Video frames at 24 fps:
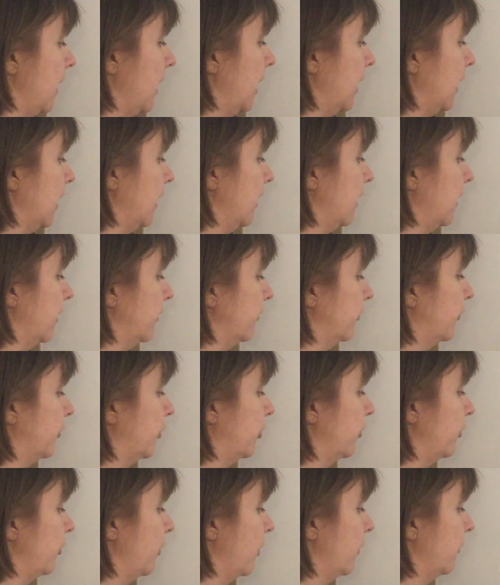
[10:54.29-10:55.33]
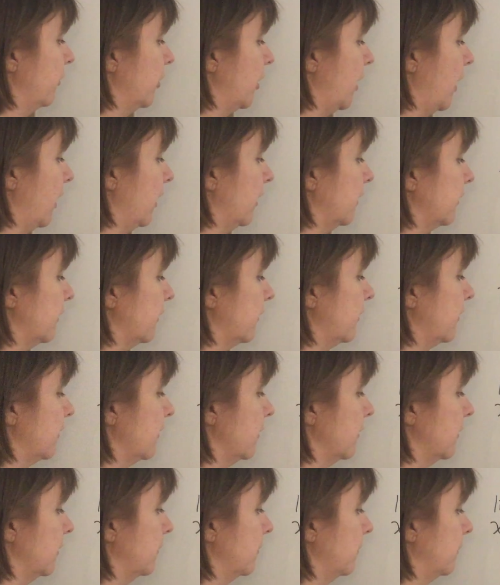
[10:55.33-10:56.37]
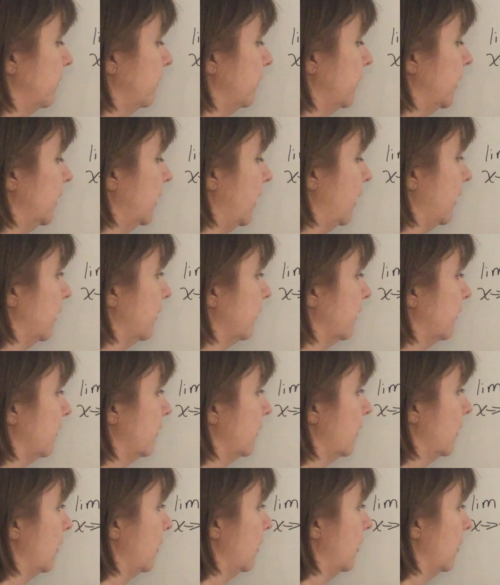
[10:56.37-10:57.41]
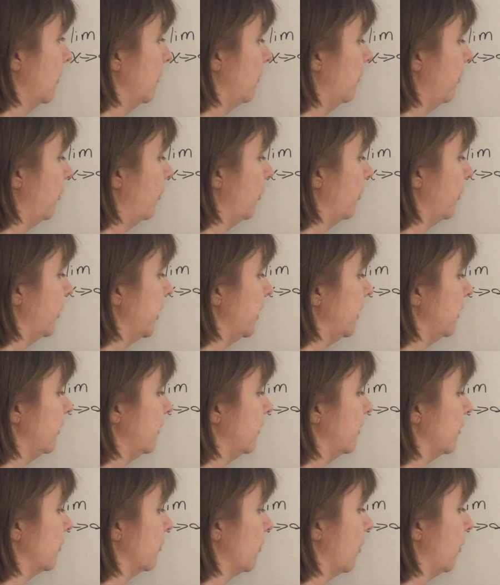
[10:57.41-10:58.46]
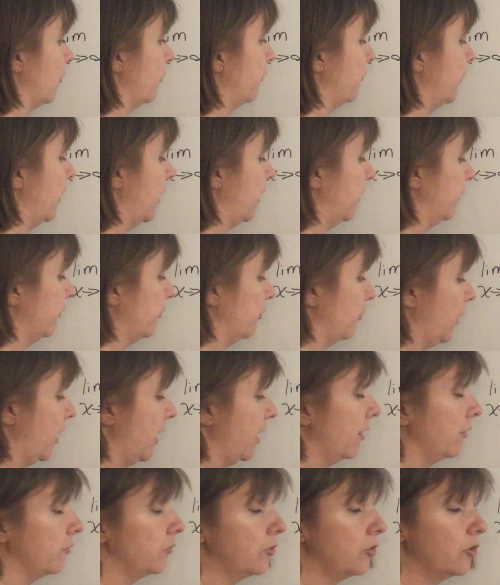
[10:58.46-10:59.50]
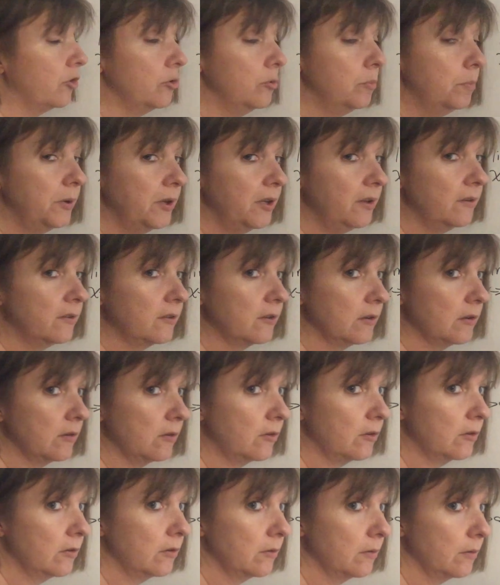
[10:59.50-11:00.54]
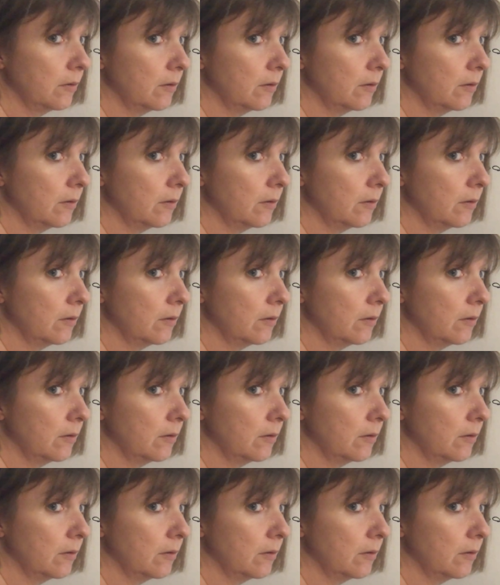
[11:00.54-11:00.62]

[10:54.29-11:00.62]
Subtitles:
and I have 2 over x plus 0.05. So I have two pieces.